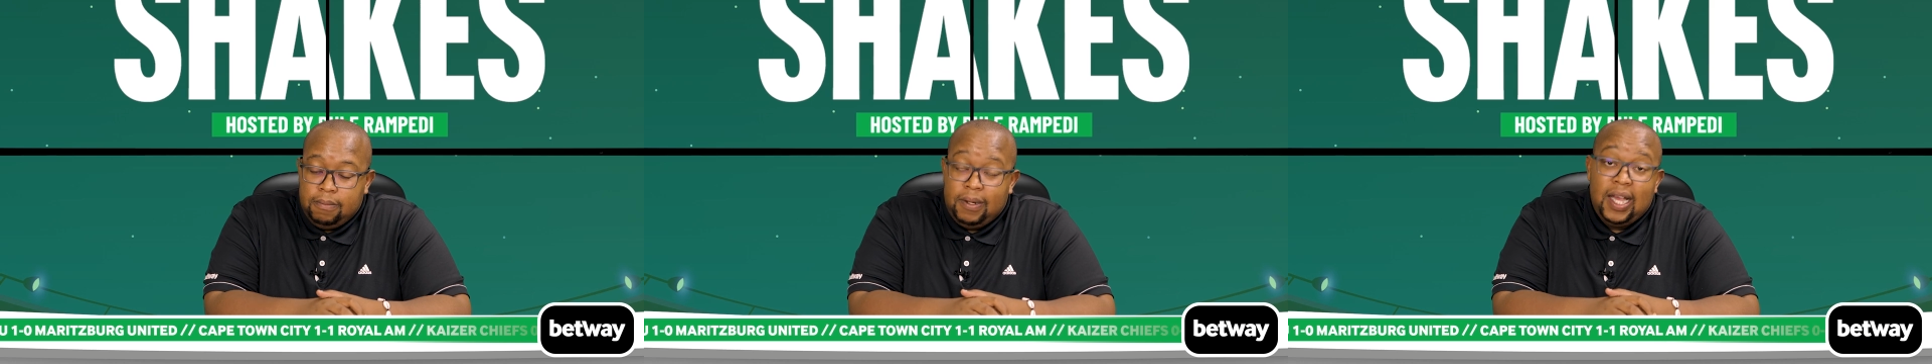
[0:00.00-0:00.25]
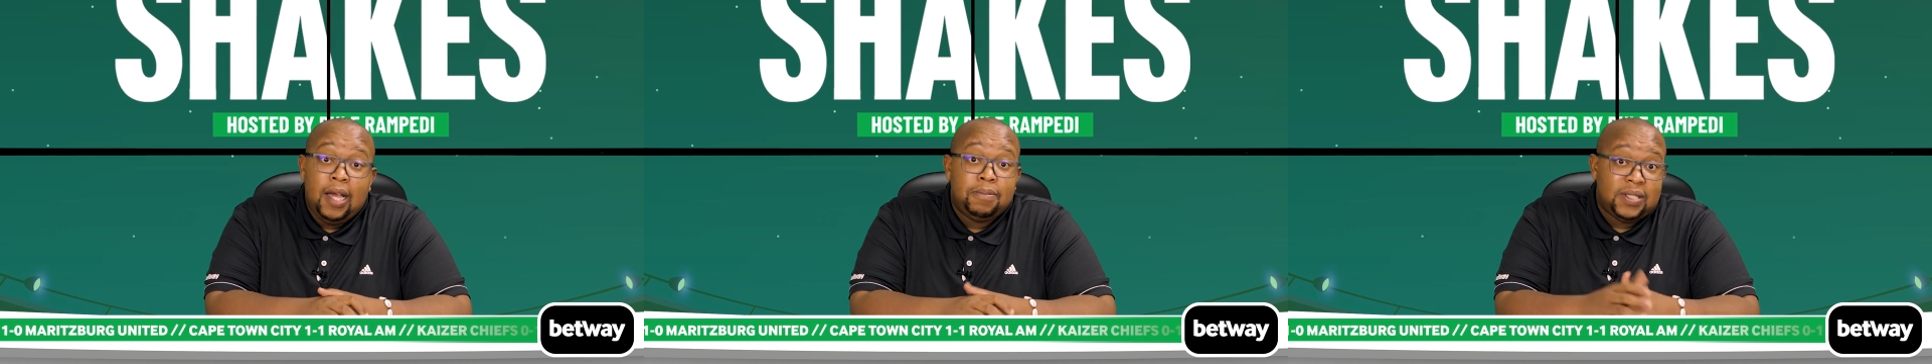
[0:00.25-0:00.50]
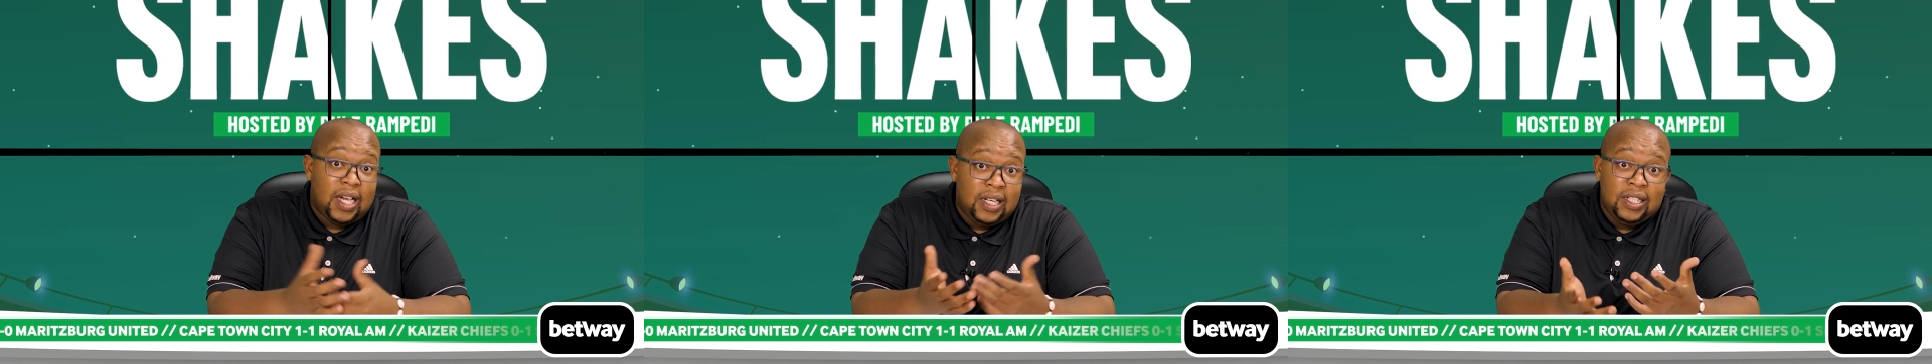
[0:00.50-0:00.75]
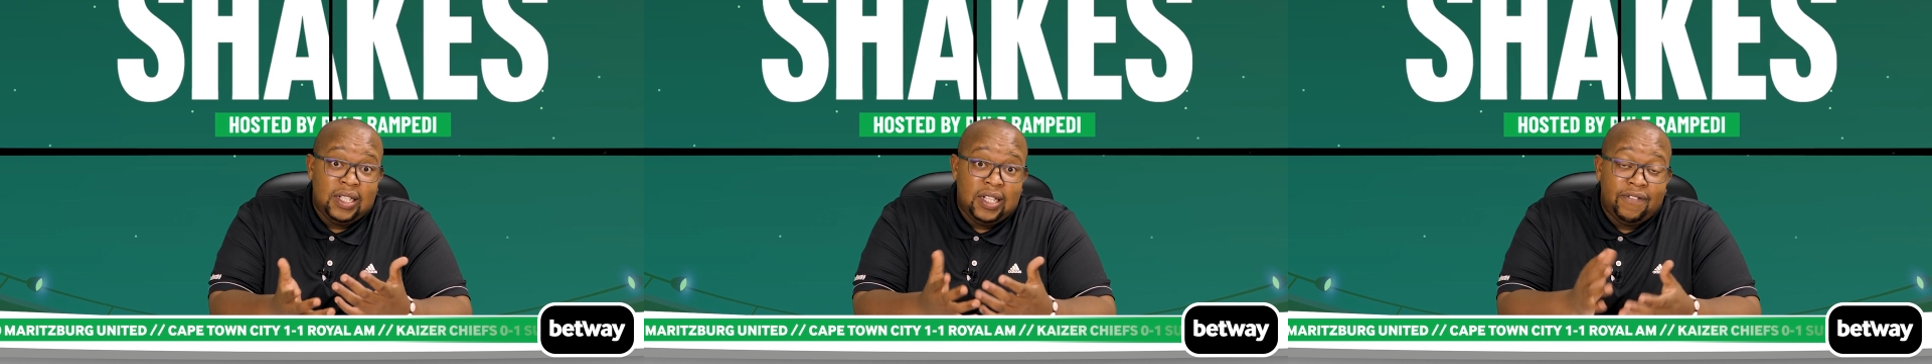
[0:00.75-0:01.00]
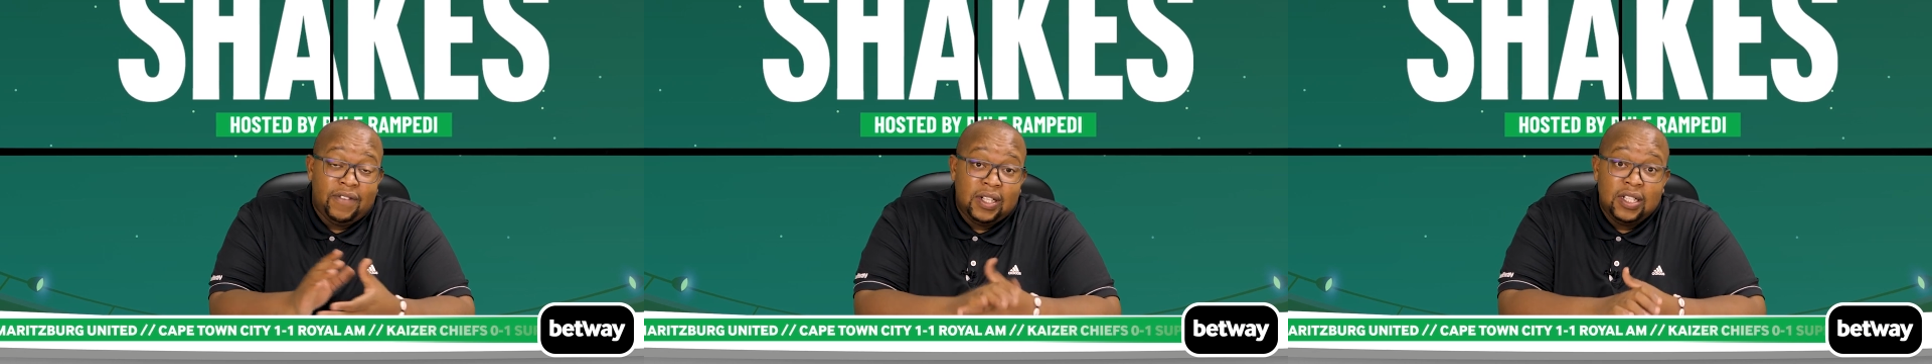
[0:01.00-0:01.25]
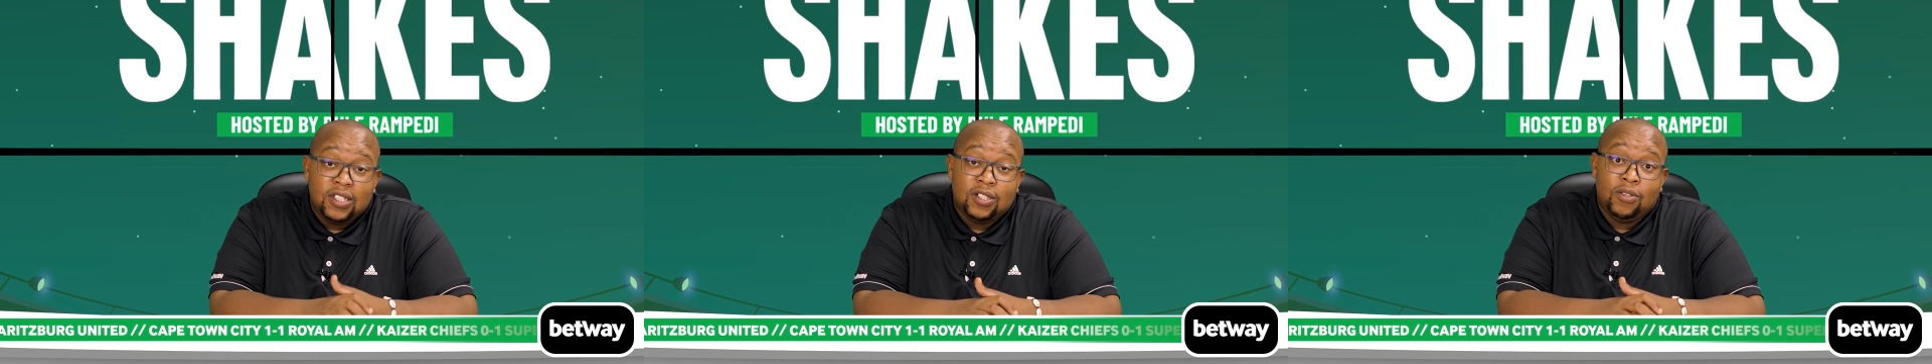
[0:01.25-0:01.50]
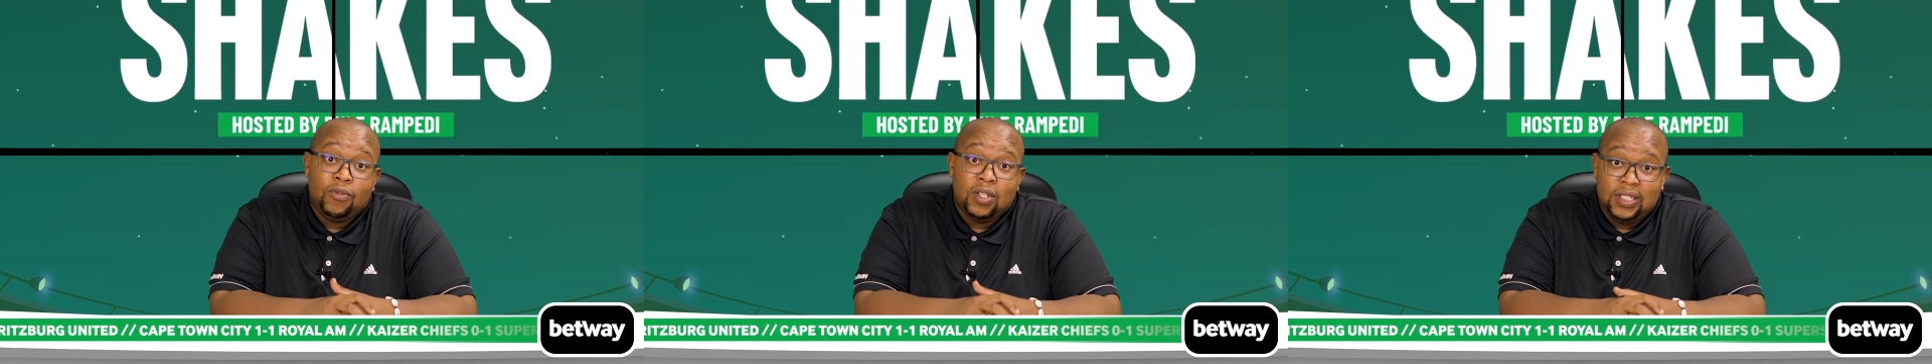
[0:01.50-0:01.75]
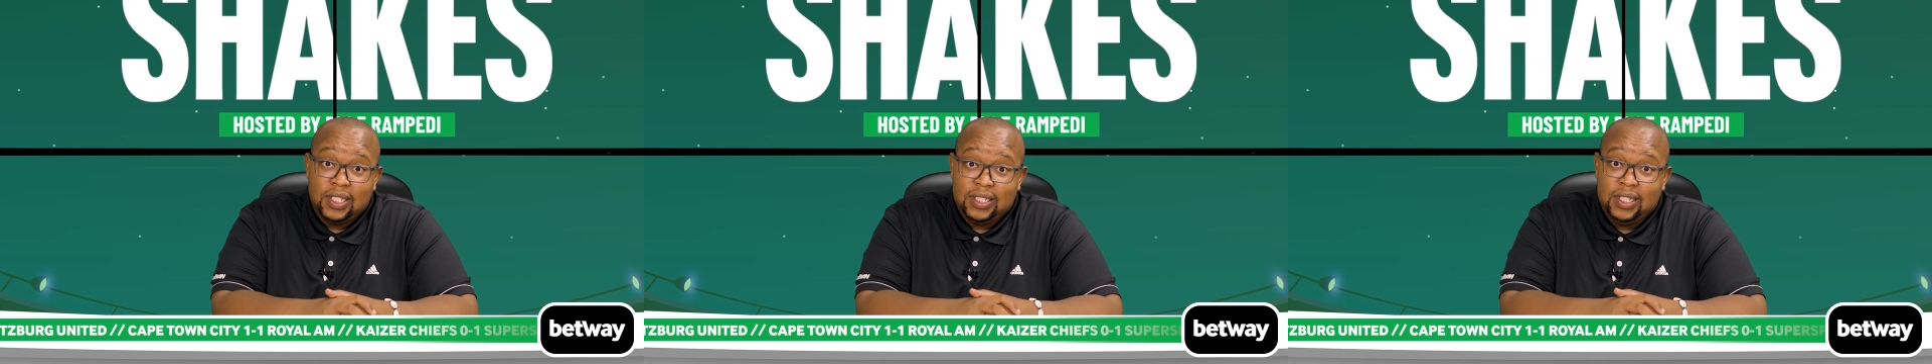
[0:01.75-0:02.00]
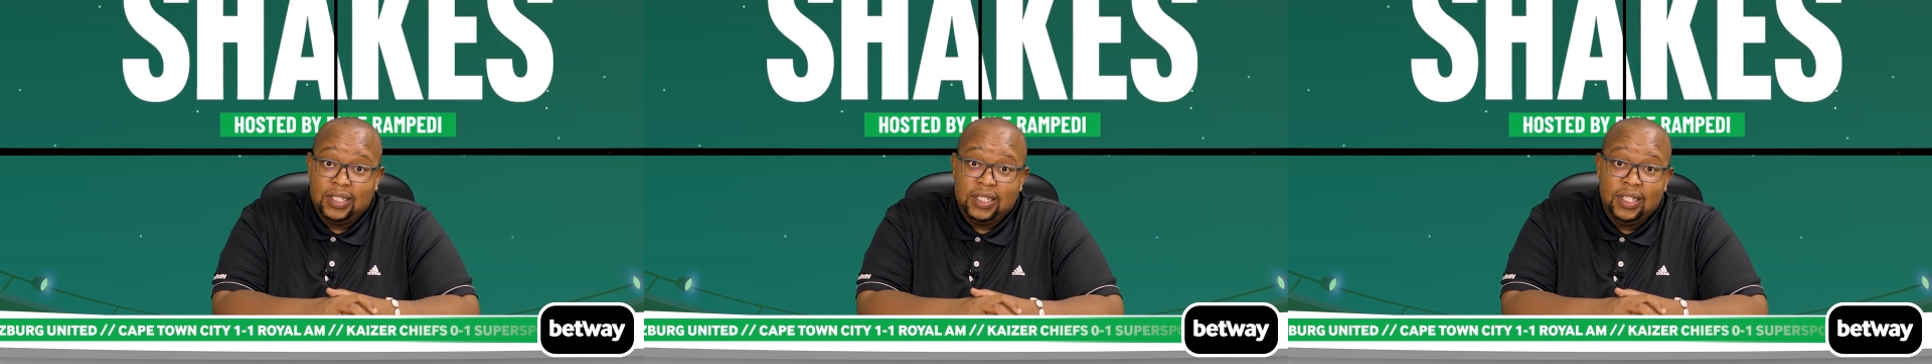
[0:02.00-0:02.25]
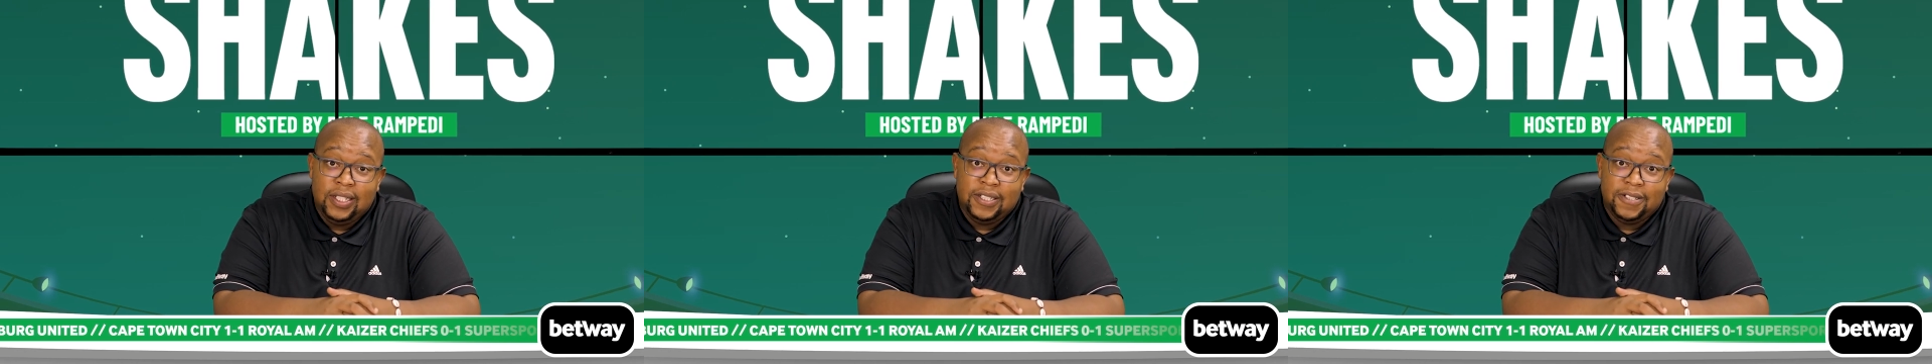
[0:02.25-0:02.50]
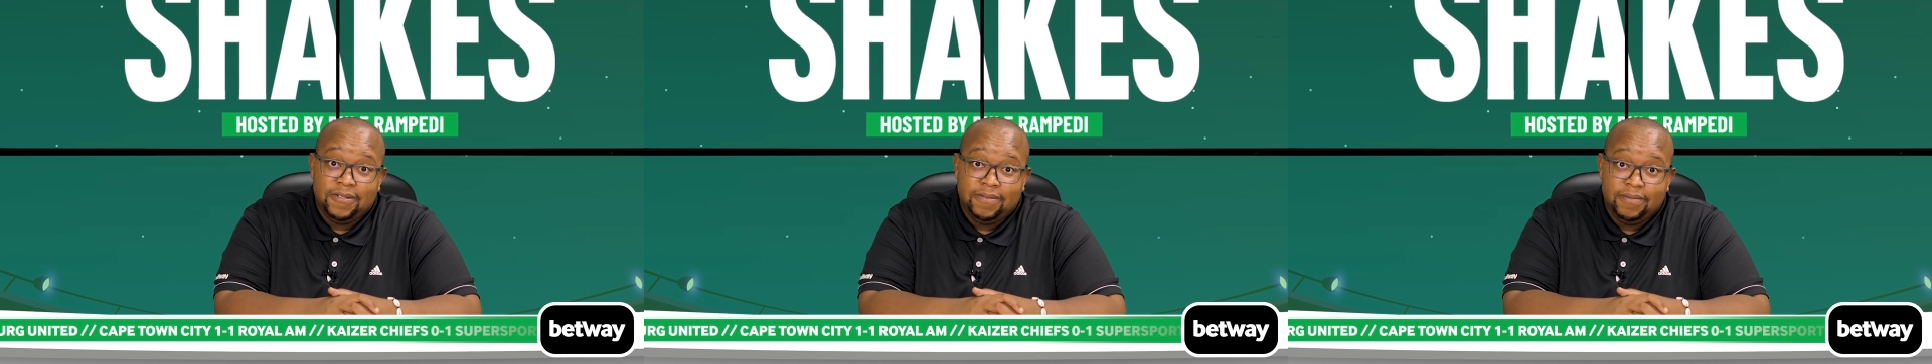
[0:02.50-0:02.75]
Perhaps I need a definition of what success is,